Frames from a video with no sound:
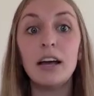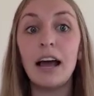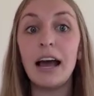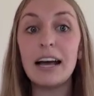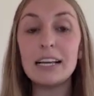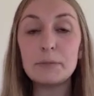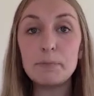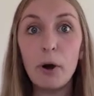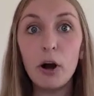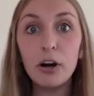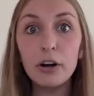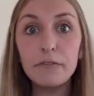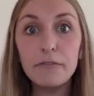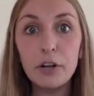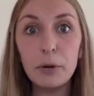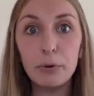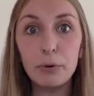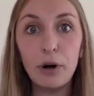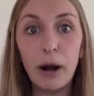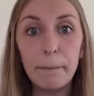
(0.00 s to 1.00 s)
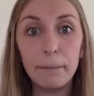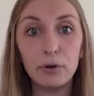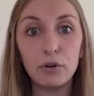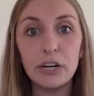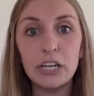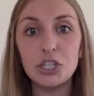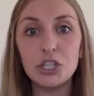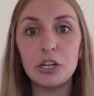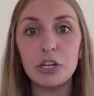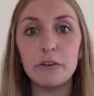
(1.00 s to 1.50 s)
As part of their
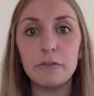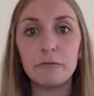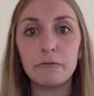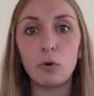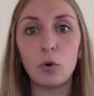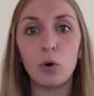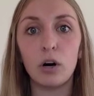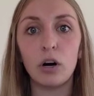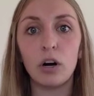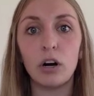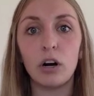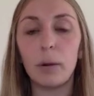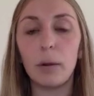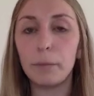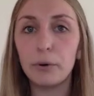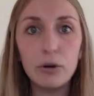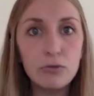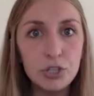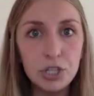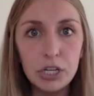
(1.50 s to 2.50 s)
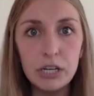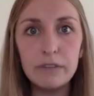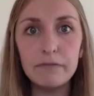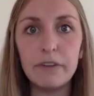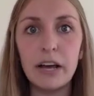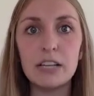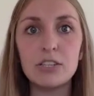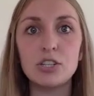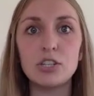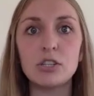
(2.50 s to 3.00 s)
preparation for approaching
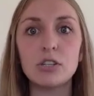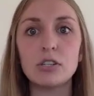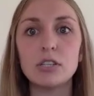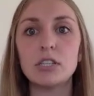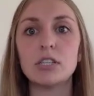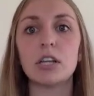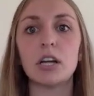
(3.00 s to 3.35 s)
investors,